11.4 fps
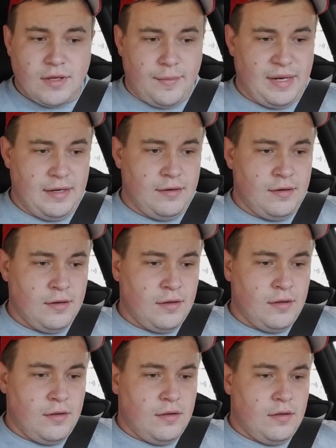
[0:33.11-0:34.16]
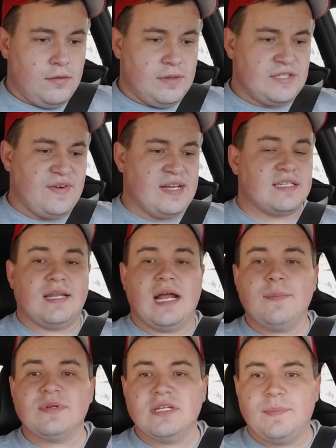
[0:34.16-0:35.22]
I mean, let's face it,
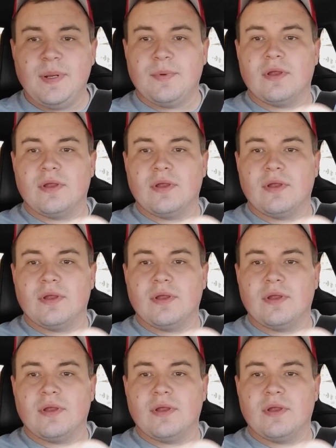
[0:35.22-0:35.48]
90% of people